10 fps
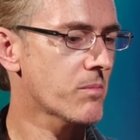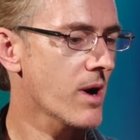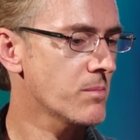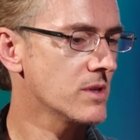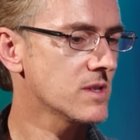
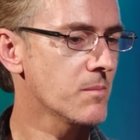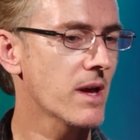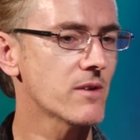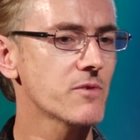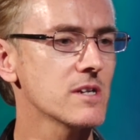properties I
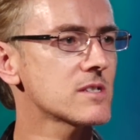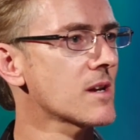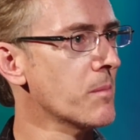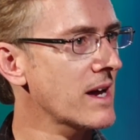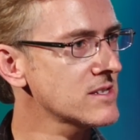
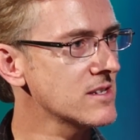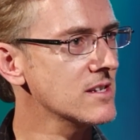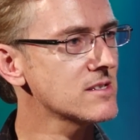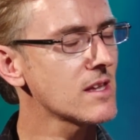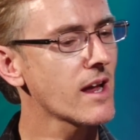manifest,
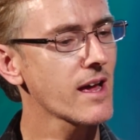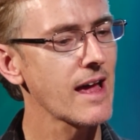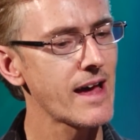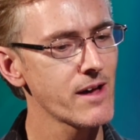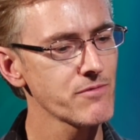capacities that I
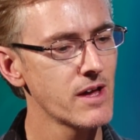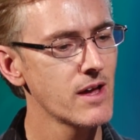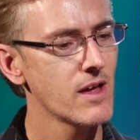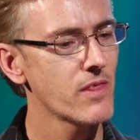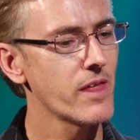have,
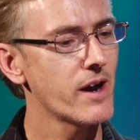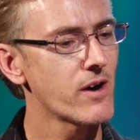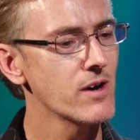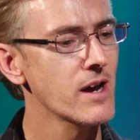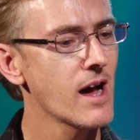that
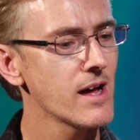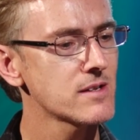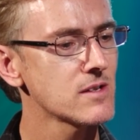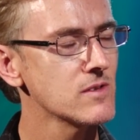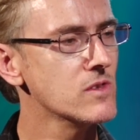are
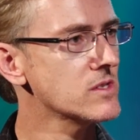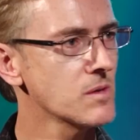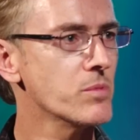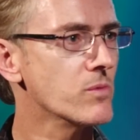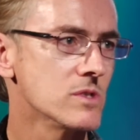not the
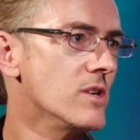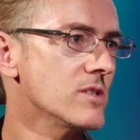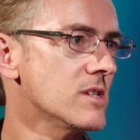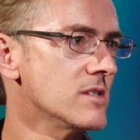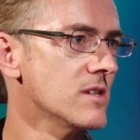simple
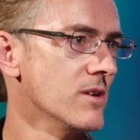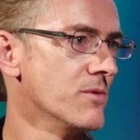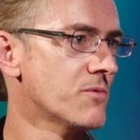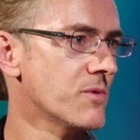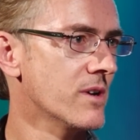resultant
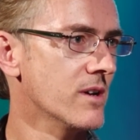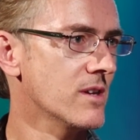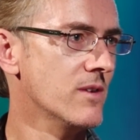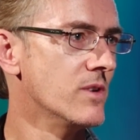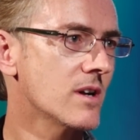of uh,
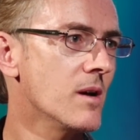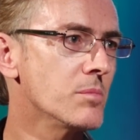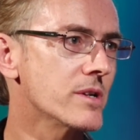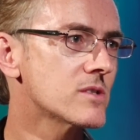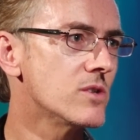even
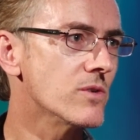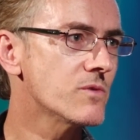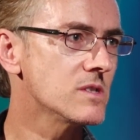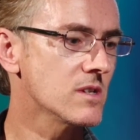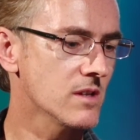complex
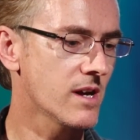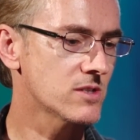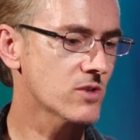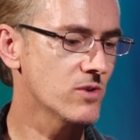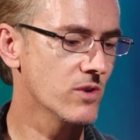
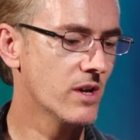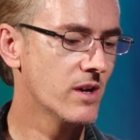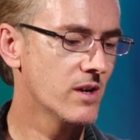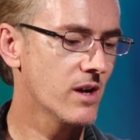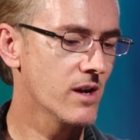neurophysiological
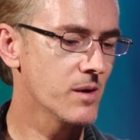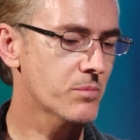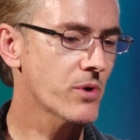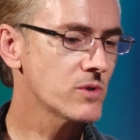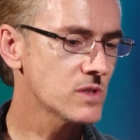uh,
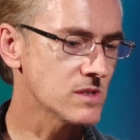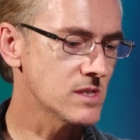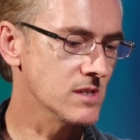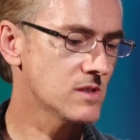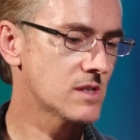
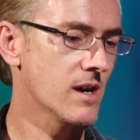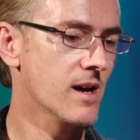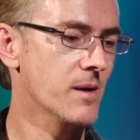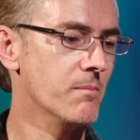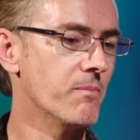processes.
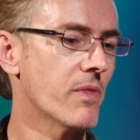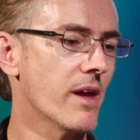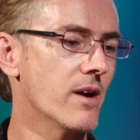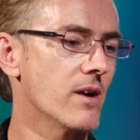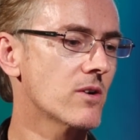Um,
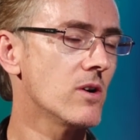they are